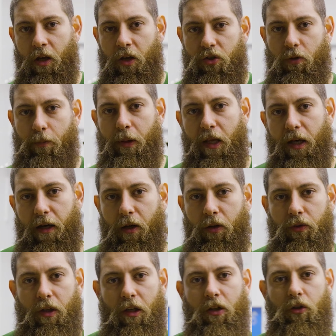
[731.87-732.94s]
So play
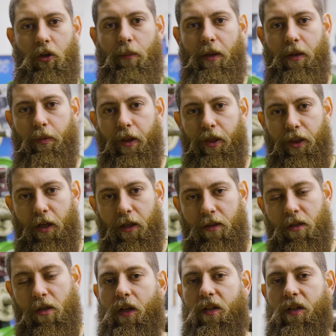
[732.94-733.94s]
around a little bit with that